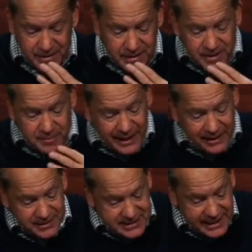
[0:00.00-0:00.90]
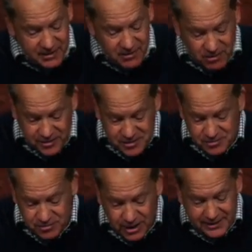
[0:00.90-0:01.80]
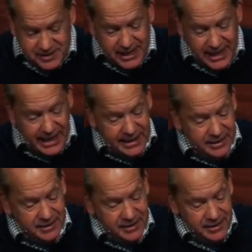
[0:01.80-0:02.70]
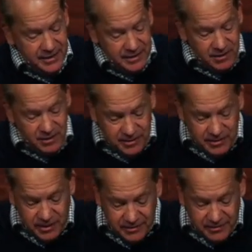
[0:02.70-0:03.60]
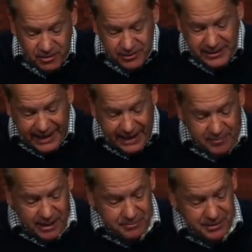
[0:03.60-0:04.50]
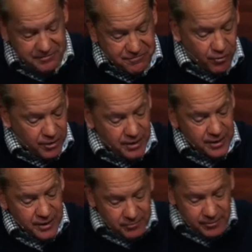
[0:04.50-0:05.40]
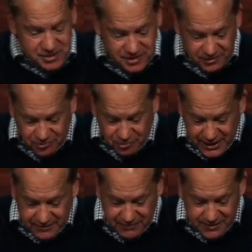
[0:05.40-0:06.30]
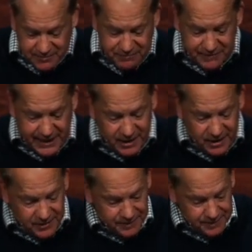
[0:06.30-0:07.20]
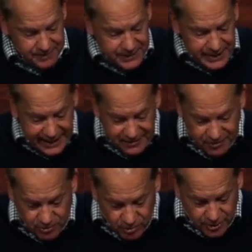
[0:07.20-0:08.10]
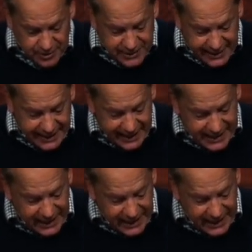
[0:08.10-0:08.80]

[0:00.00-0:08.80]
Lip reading: And about the 10 horns were on his head, and the other horn came up before which the three of them fell. And the horn that had